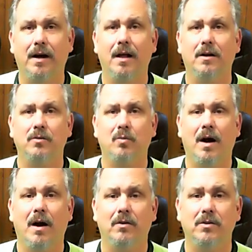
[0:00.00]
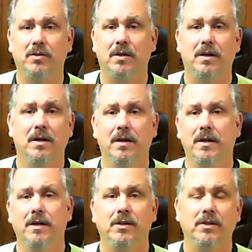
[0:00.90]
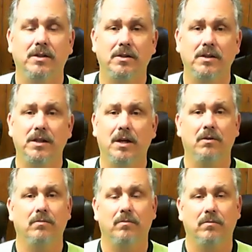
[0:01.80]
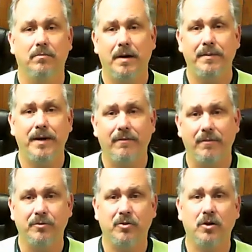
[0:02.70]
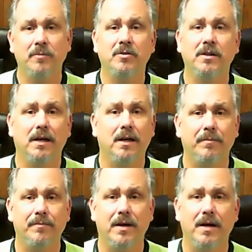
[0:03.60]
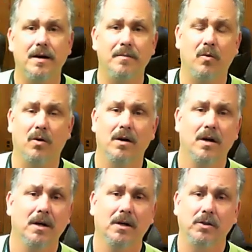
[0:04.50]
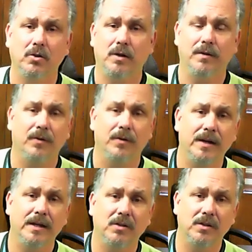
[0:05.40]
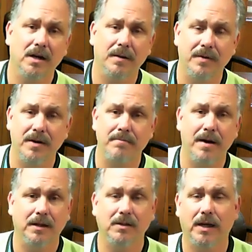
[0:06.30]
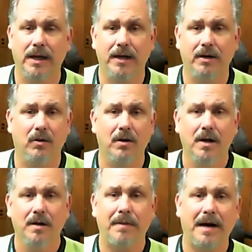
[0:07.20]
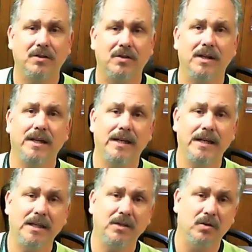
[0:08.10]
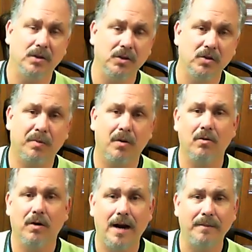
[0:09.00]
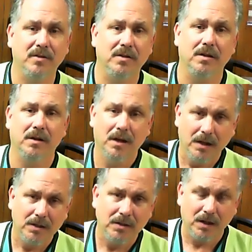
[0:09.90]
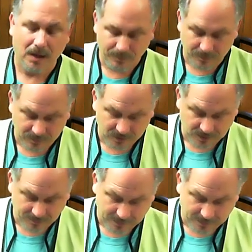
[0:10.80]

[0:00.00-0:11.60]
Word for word: Wow, because they're, you know, maybe have a prescription to help them or do different things to help them meditate or buy CDs or use programs to, to help them sleep